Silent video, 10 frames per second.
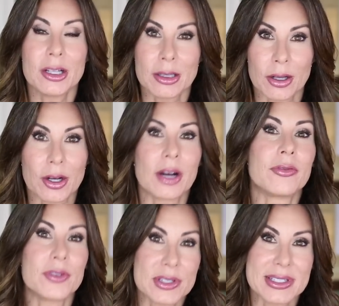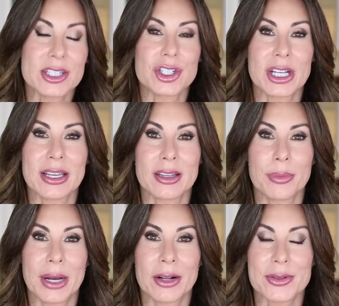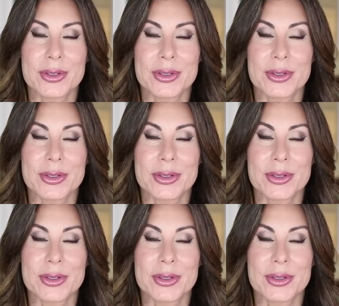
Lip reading: look of cinching in the belt.